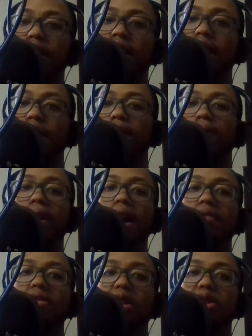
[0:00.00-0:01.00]
in
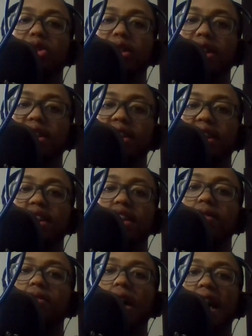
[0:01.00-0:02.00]

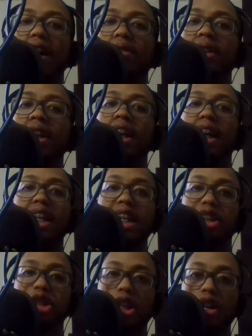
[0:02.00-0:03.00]
565
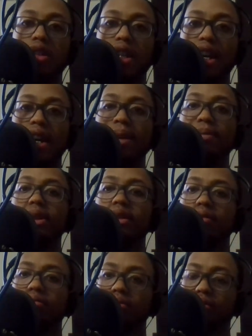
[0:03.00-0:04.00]
NHL games.
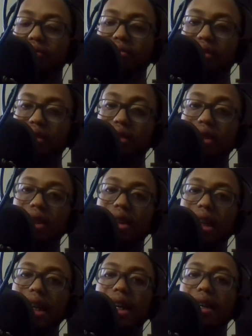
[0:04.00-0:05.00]

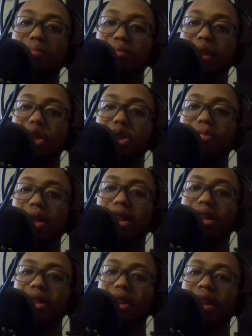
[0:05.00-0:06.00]
And
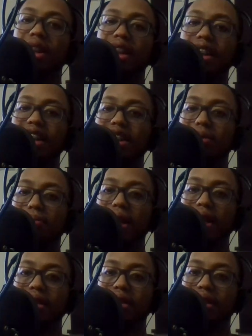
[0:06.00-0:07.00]
Blishma, he
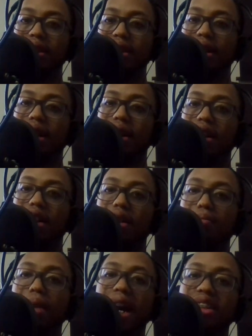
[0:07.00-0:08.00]
spent the
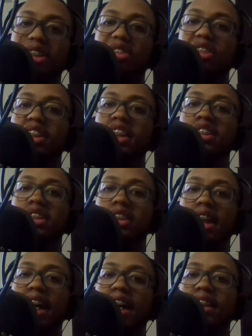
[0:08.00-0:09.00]
past 2 seasons
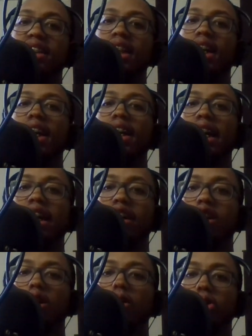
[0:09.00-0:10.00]
as head
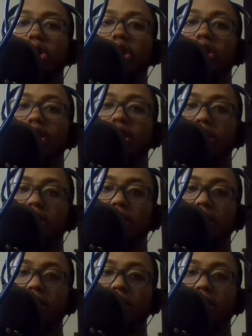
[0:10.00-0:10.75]
coach of the